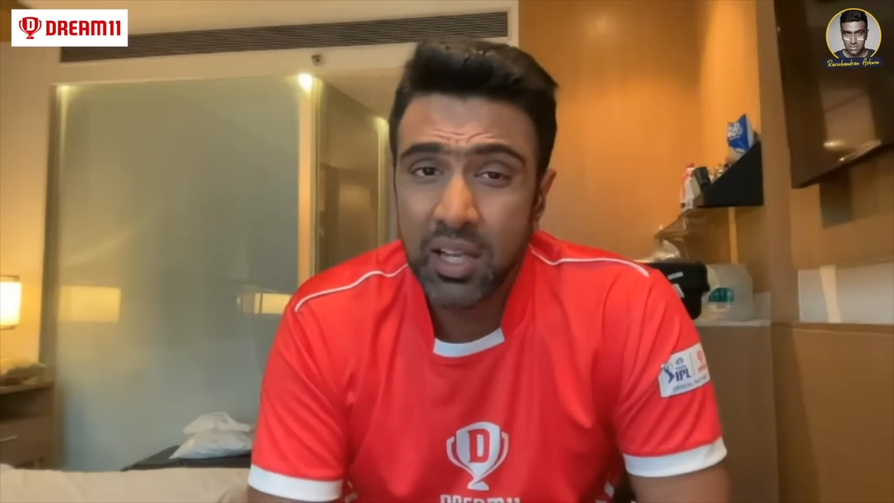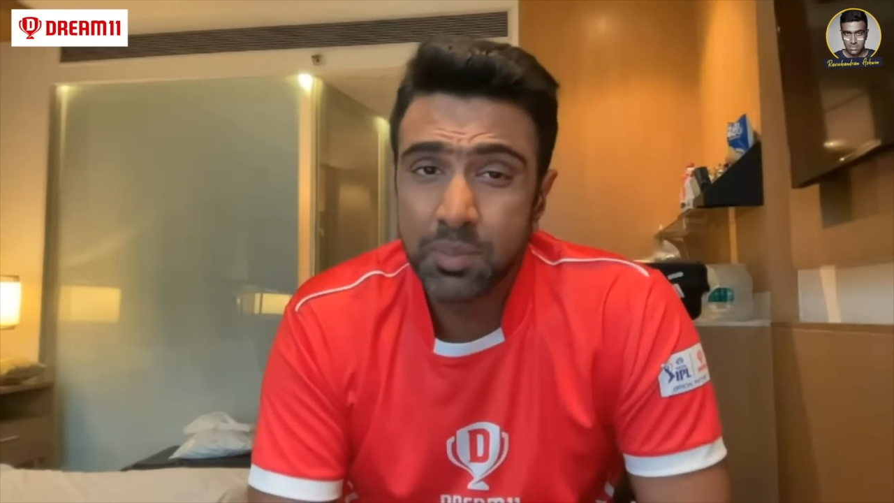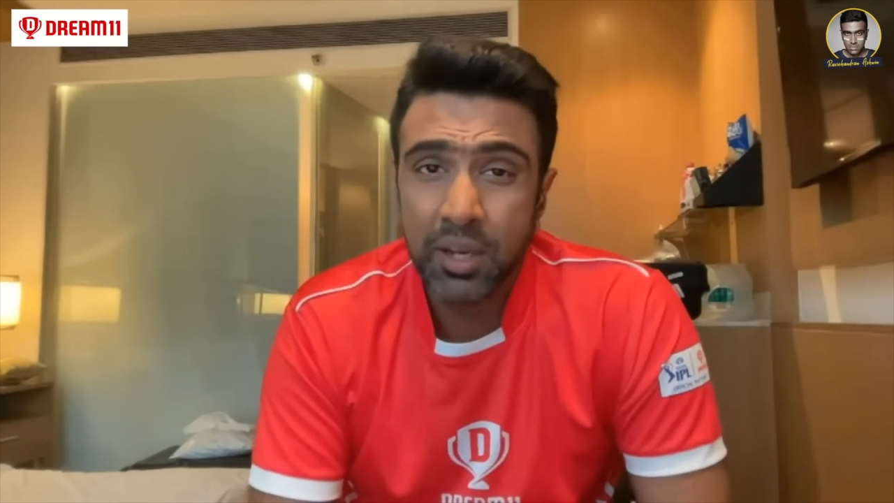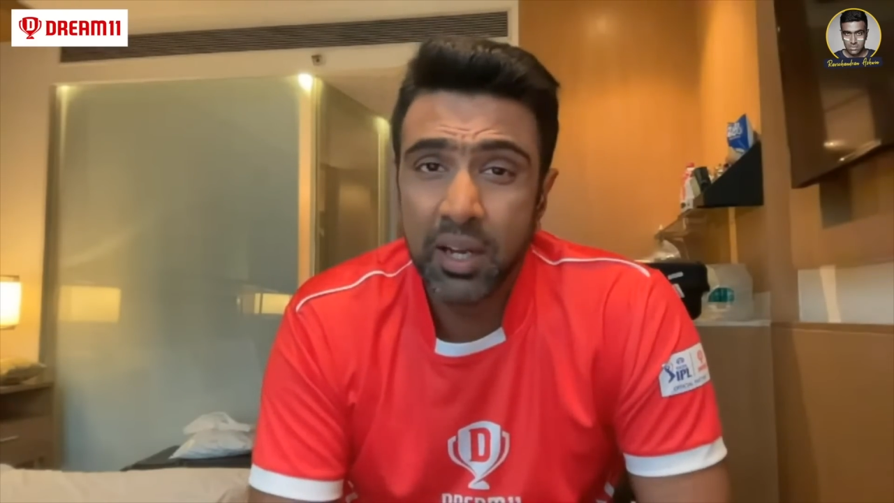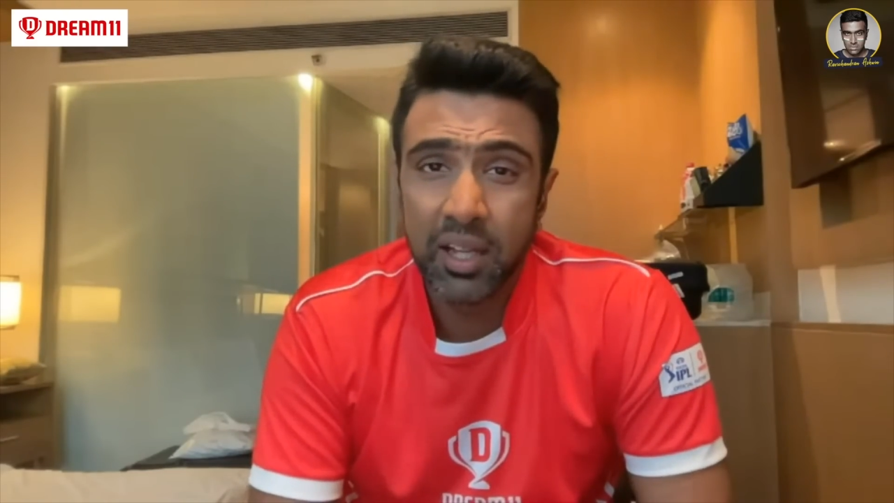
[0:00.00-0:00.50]

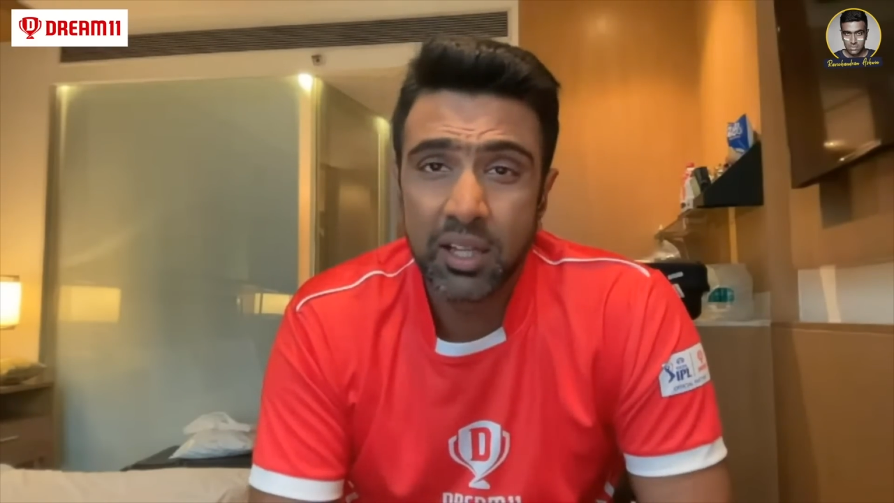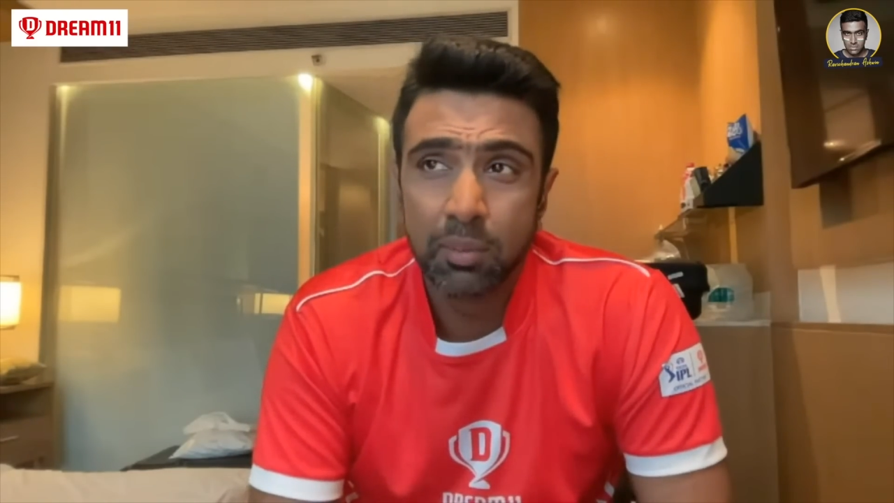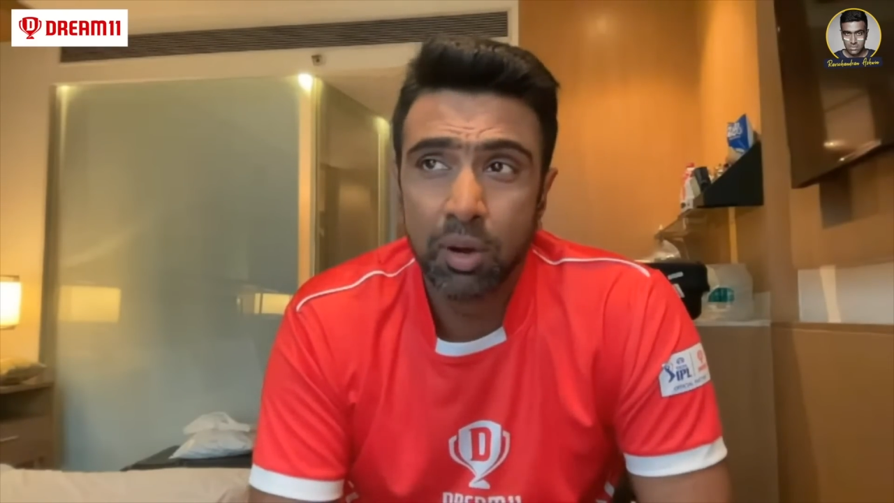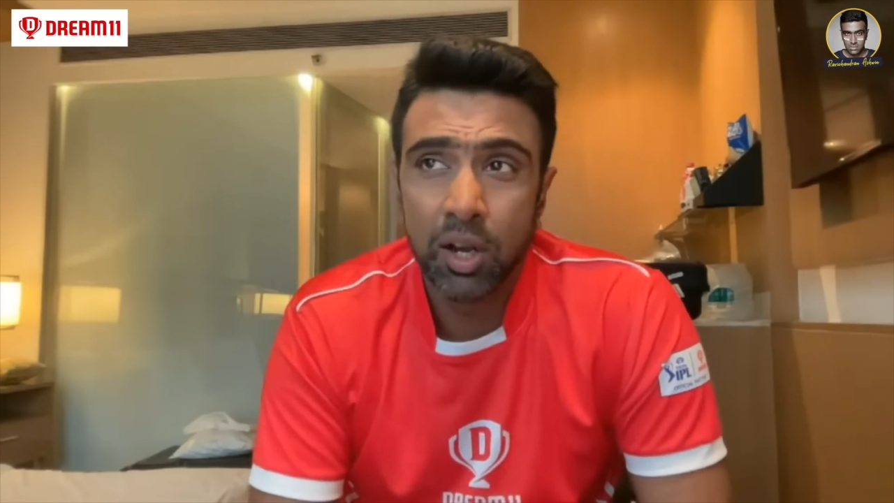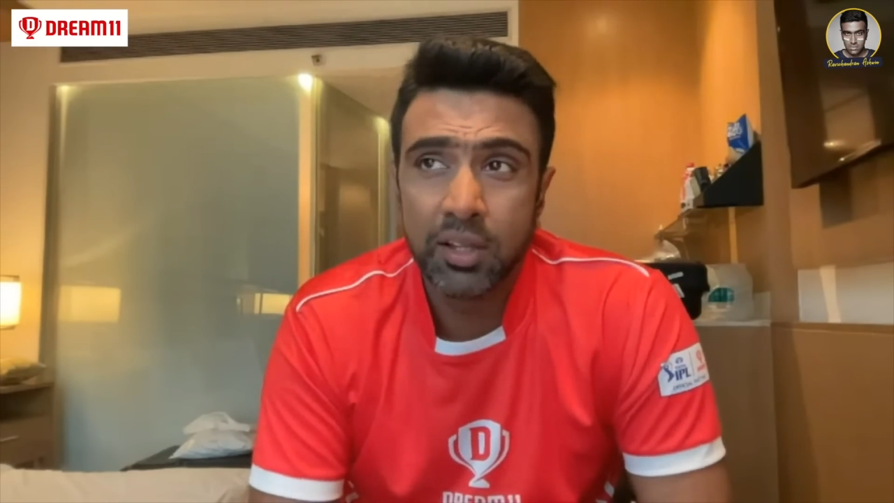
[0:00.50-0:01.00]
been hitting the
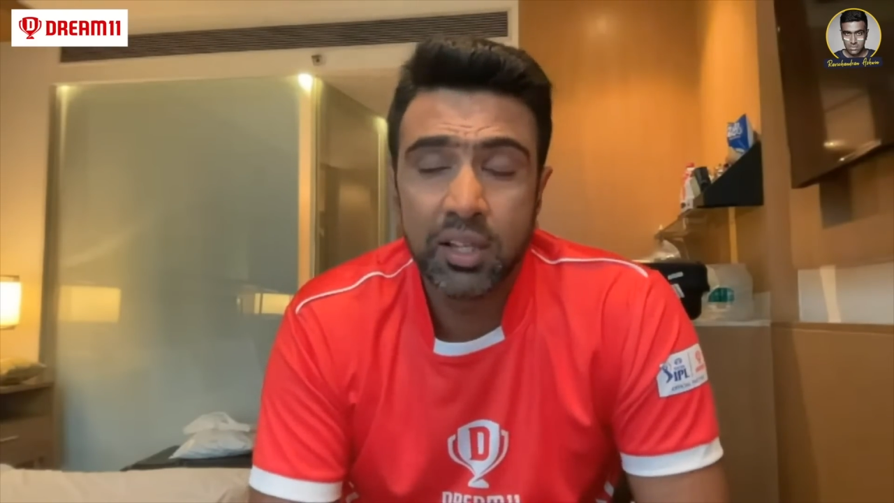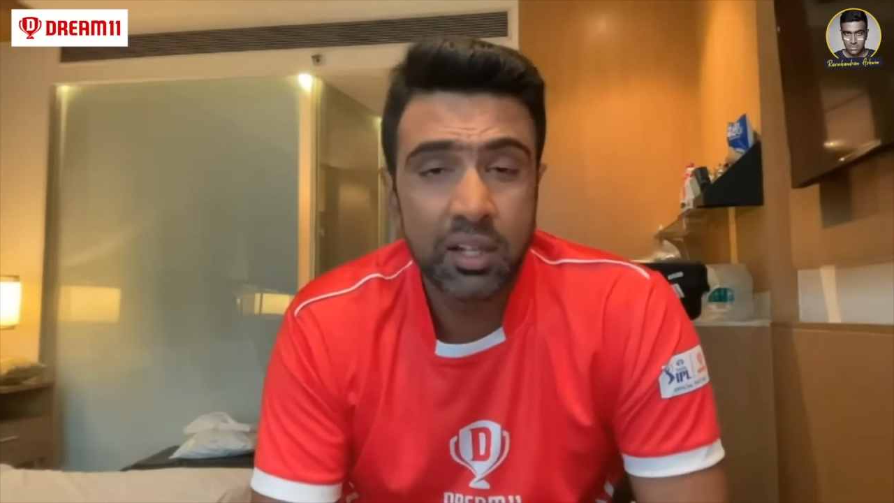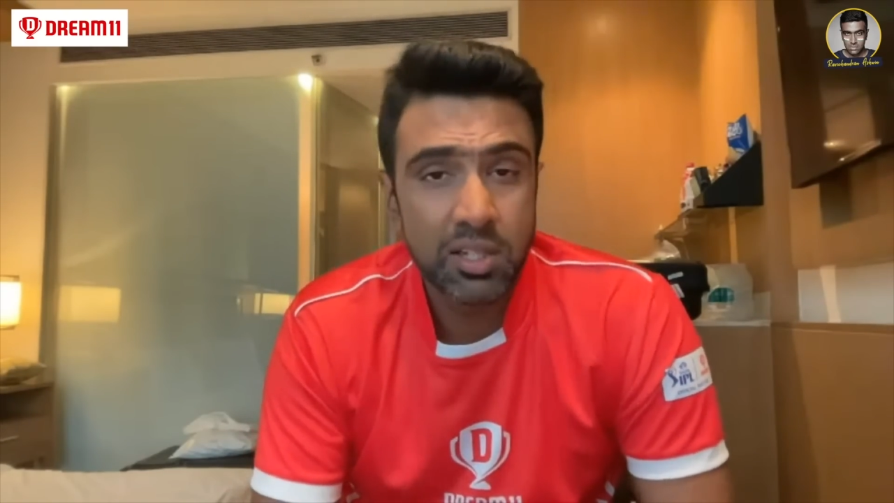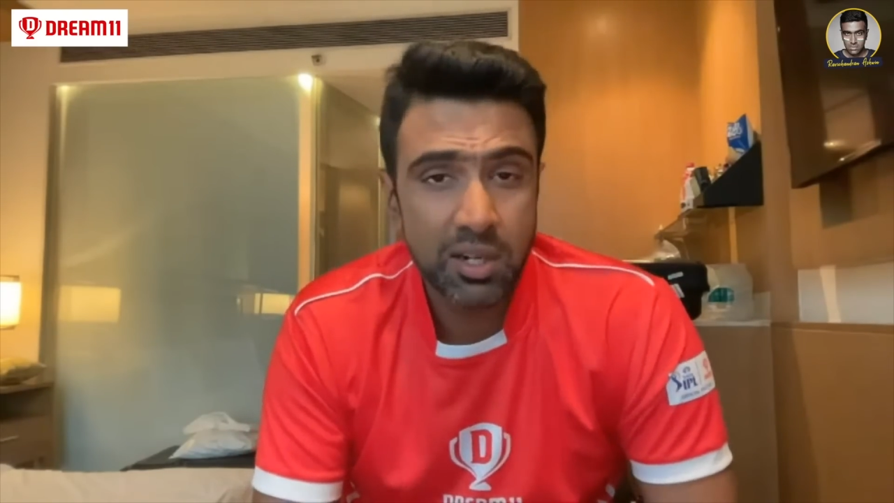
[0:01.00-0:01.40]
ball, I think they'll